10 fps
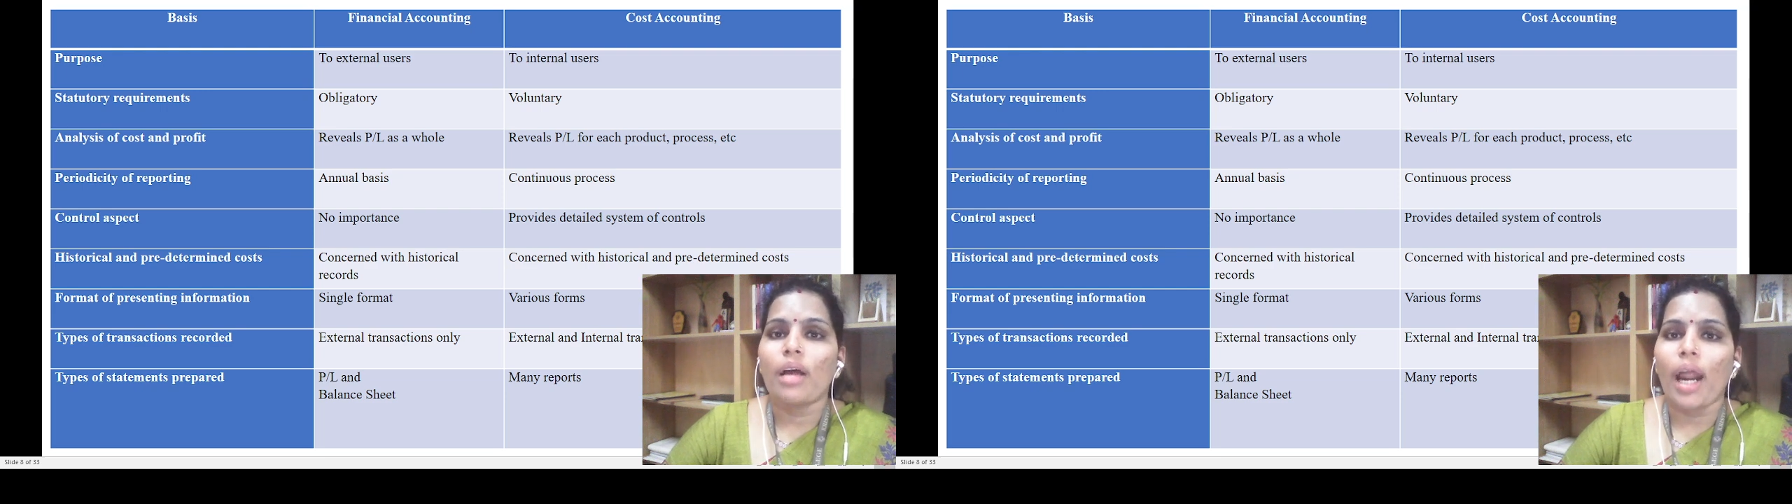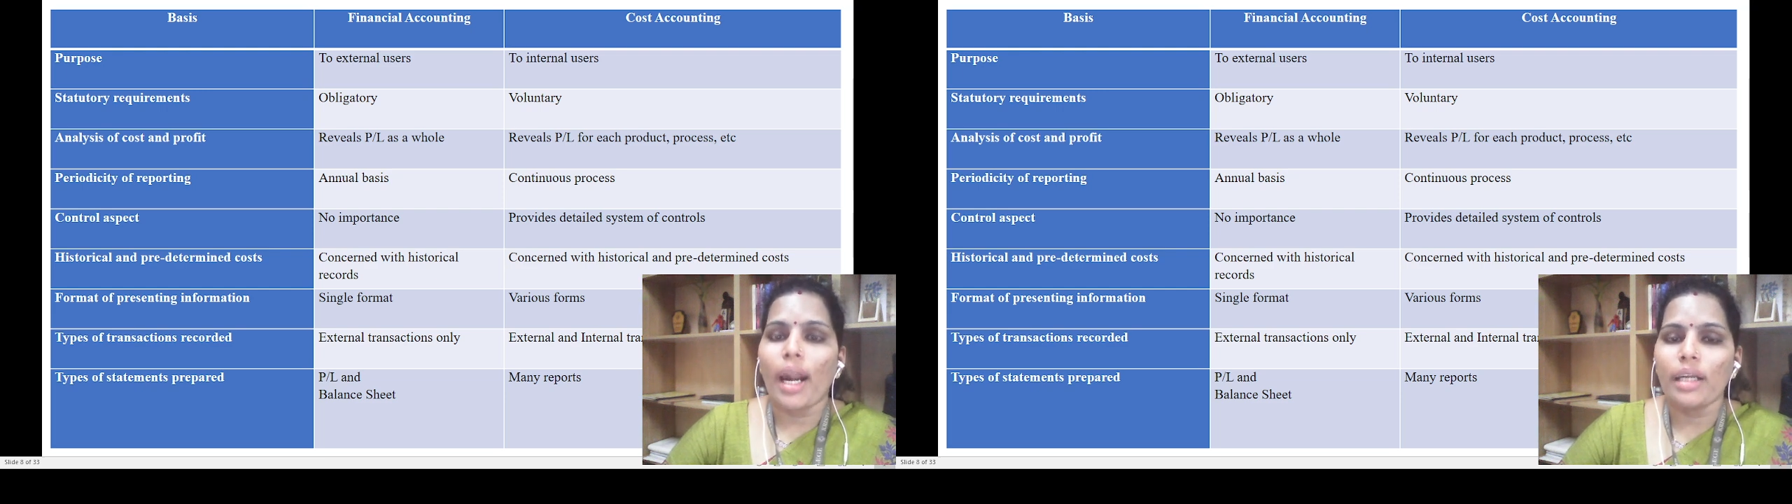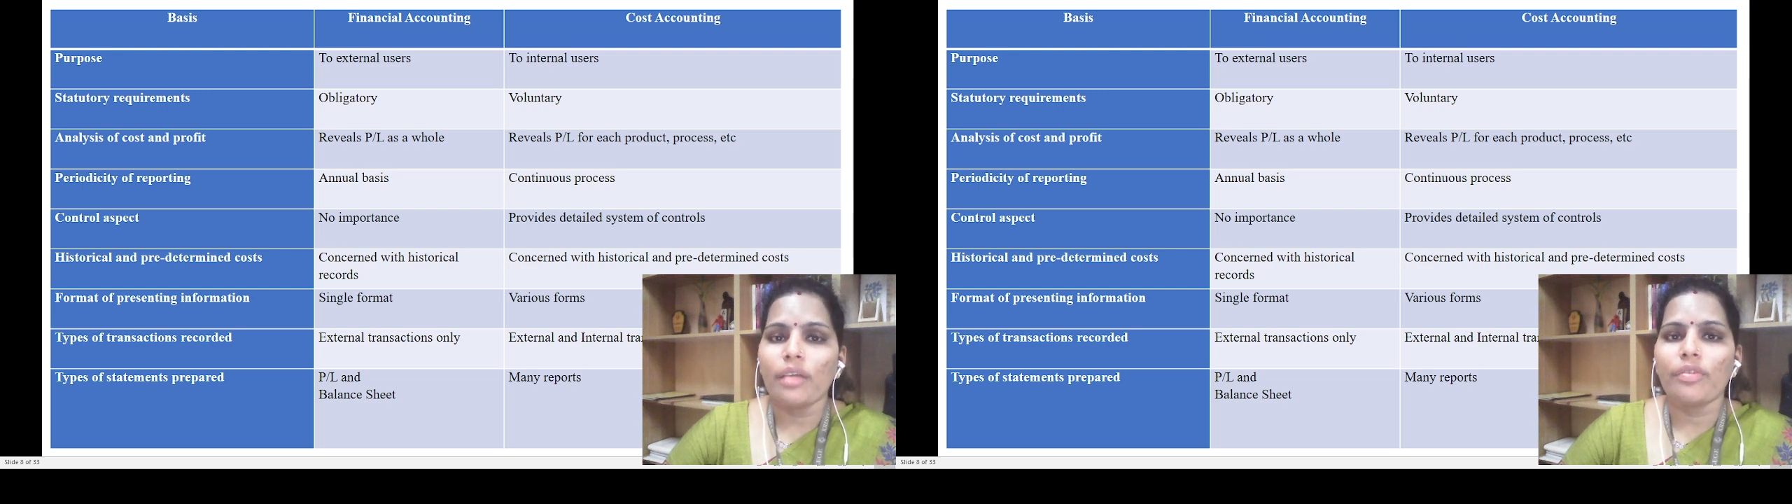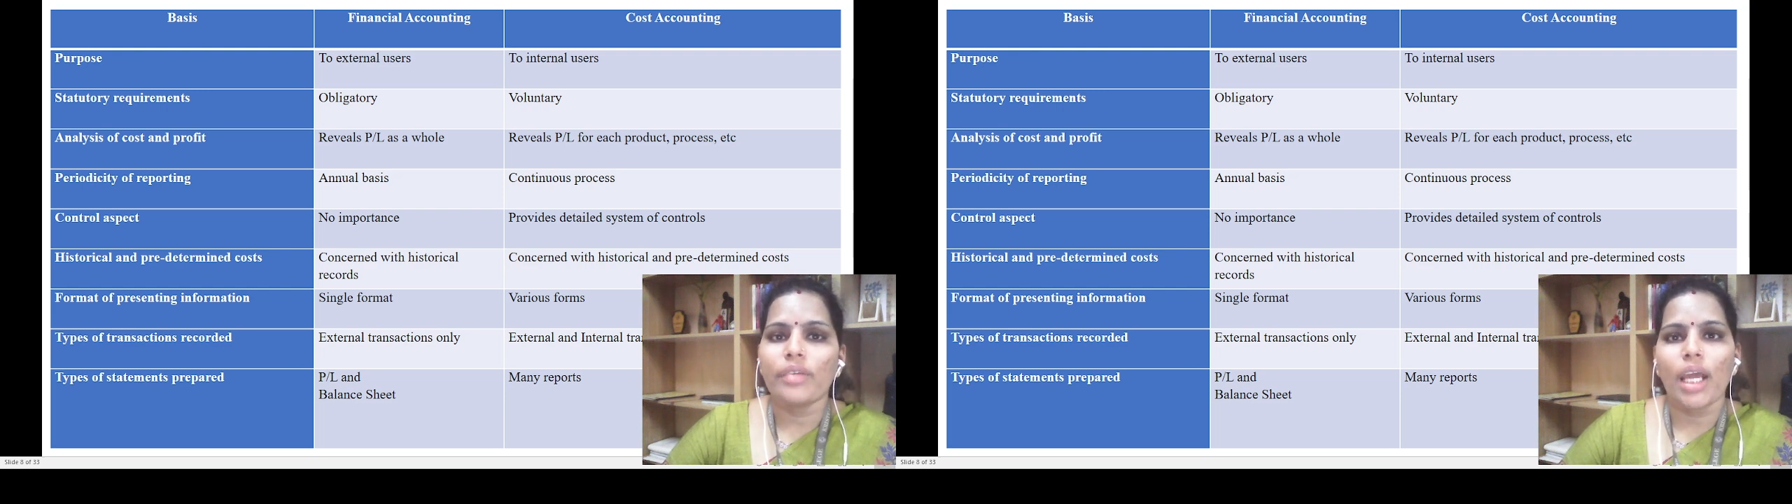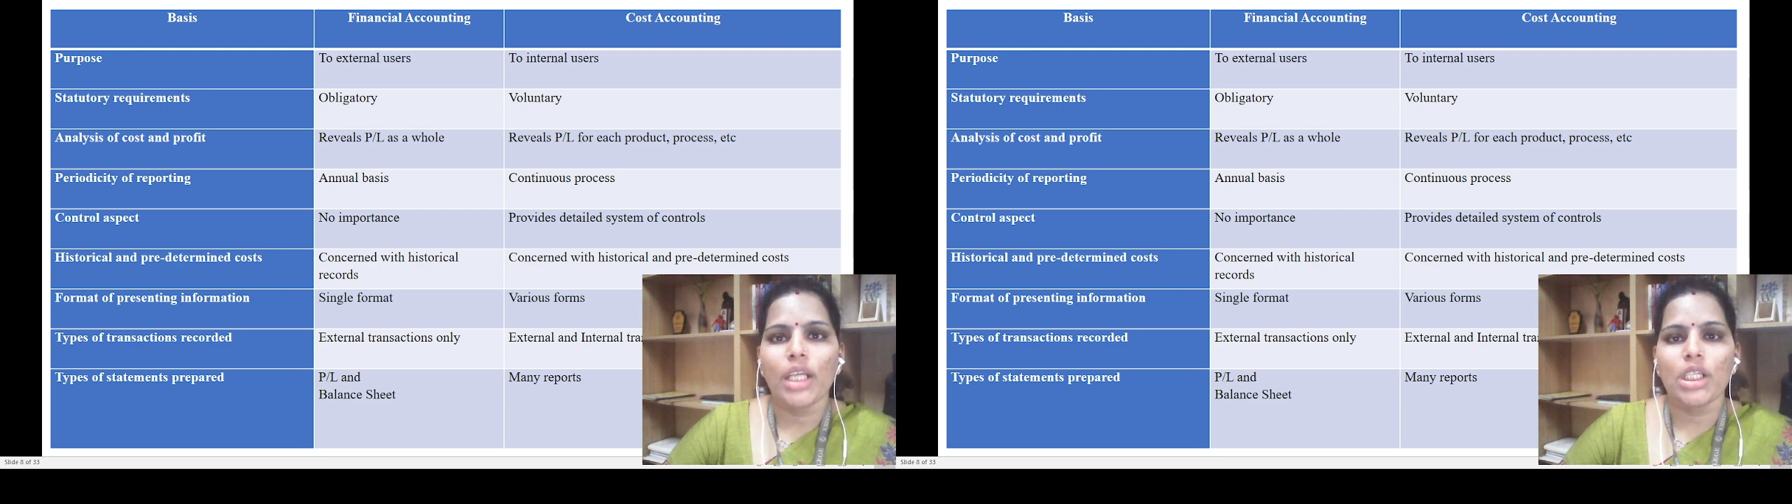under
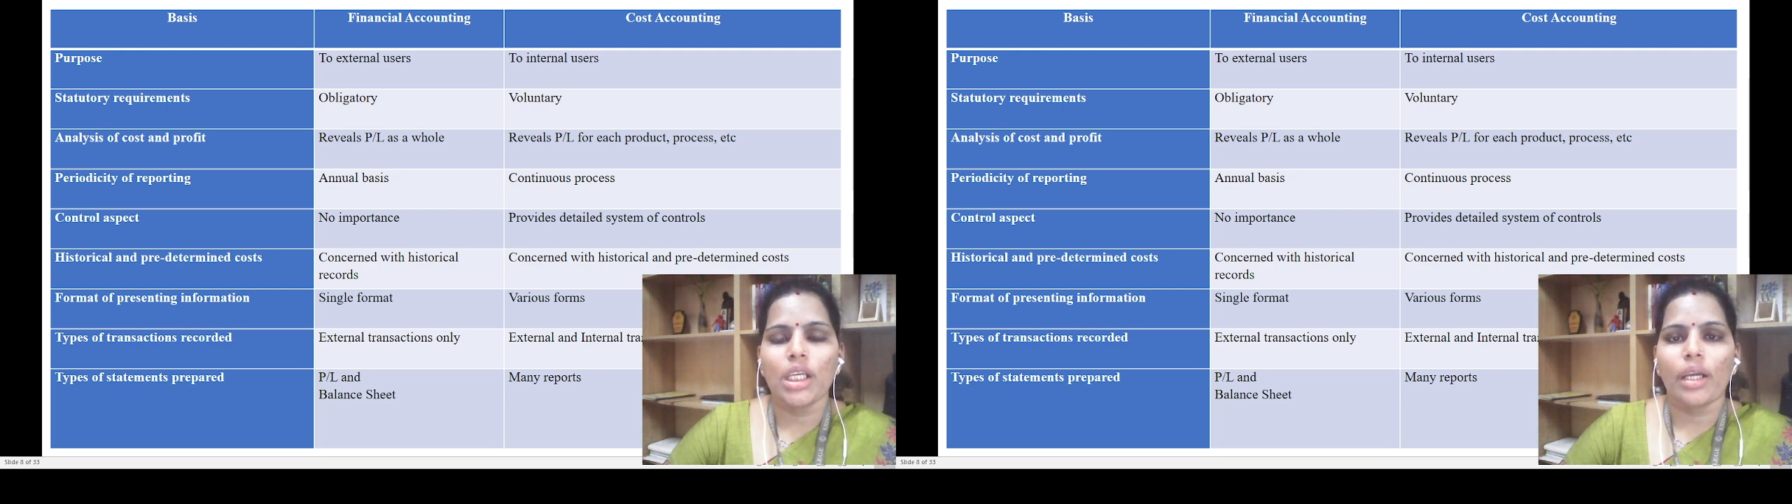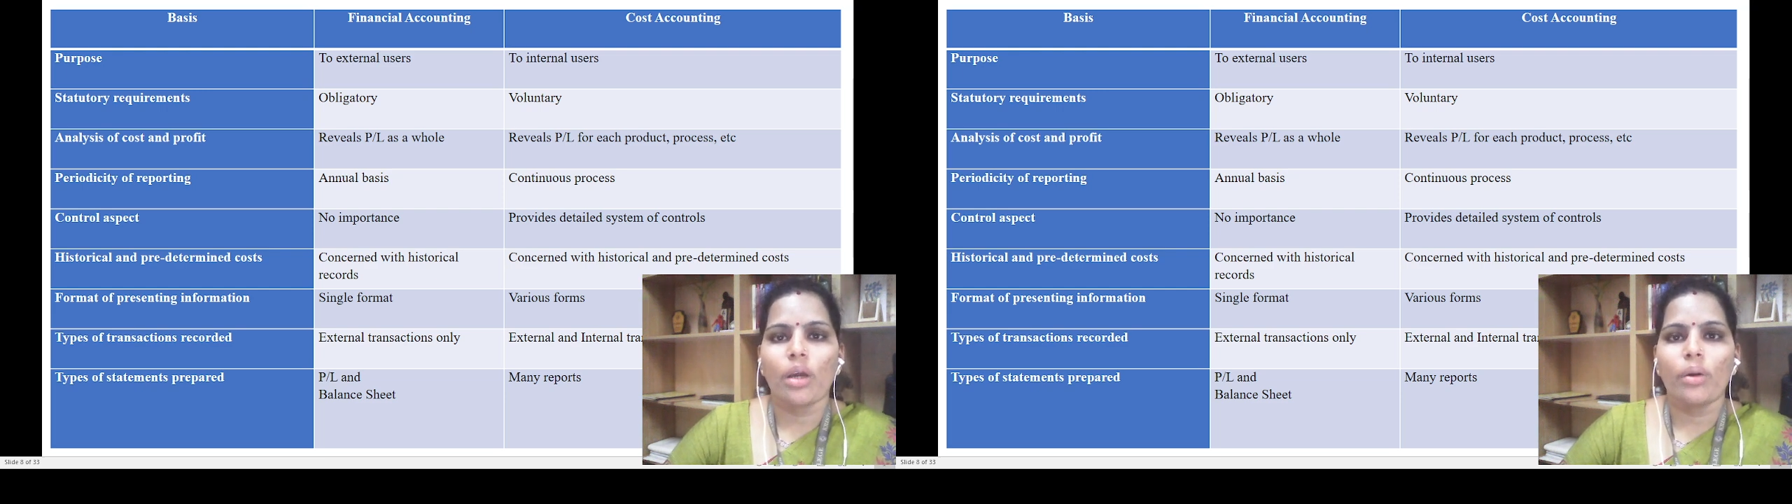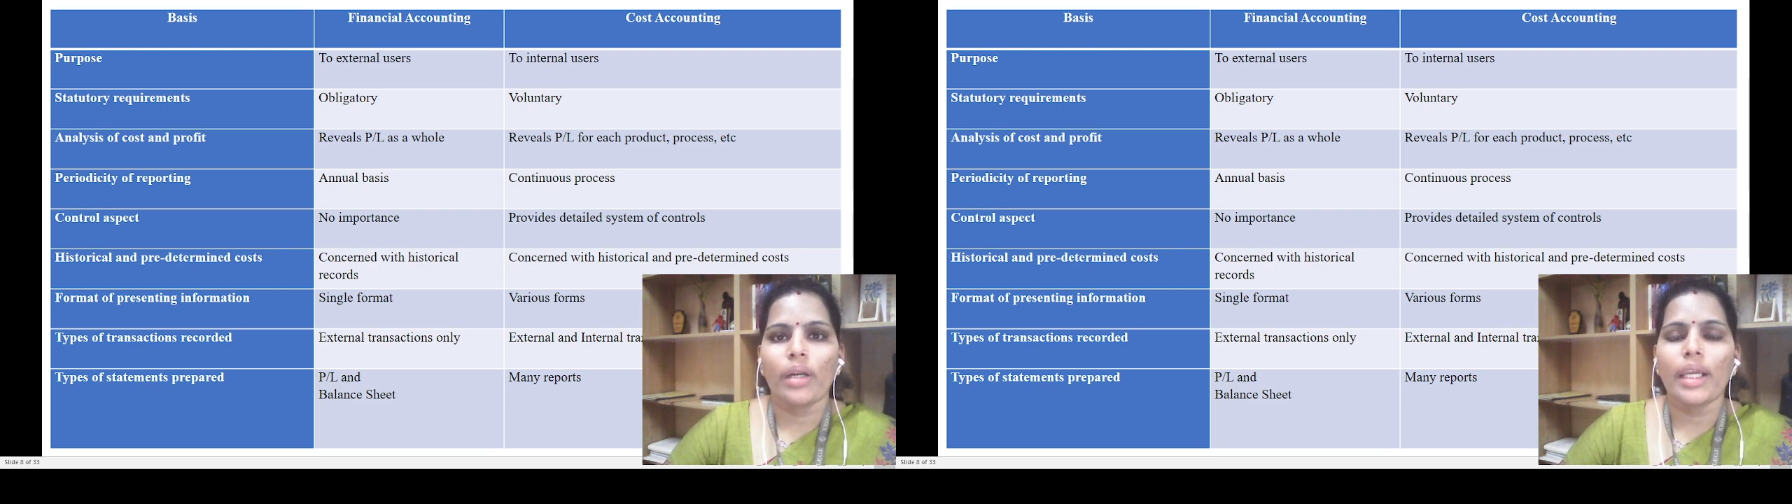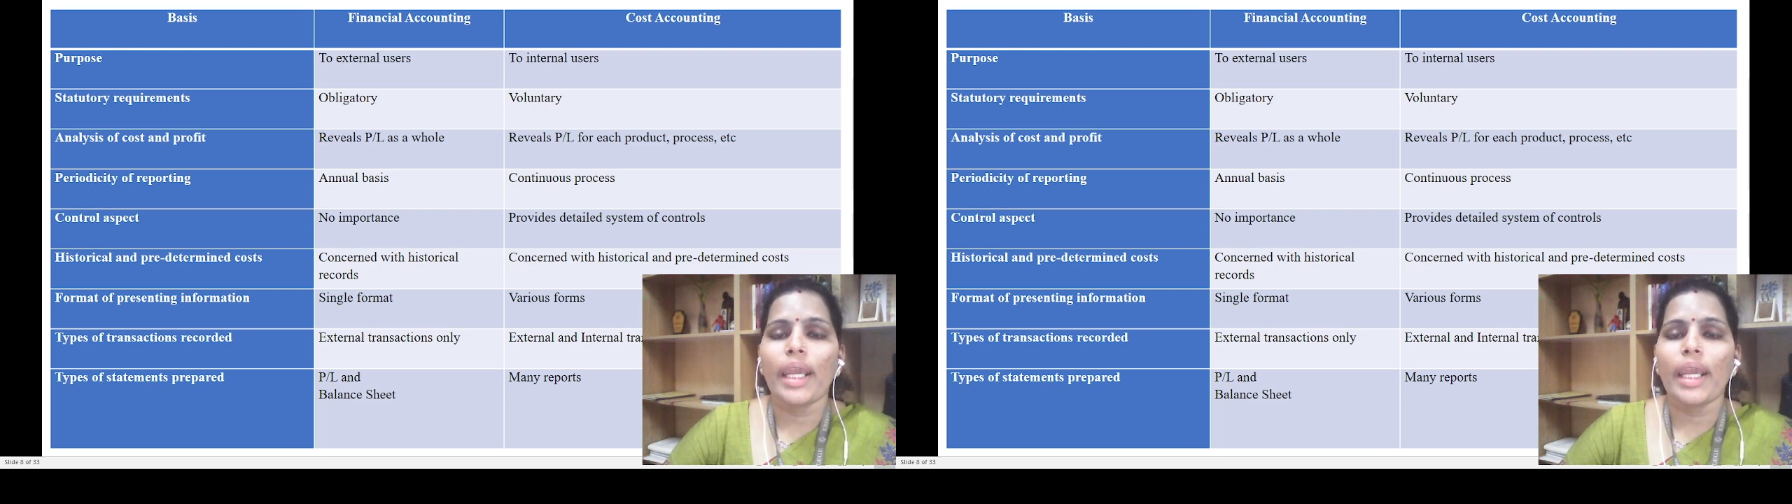financial accounting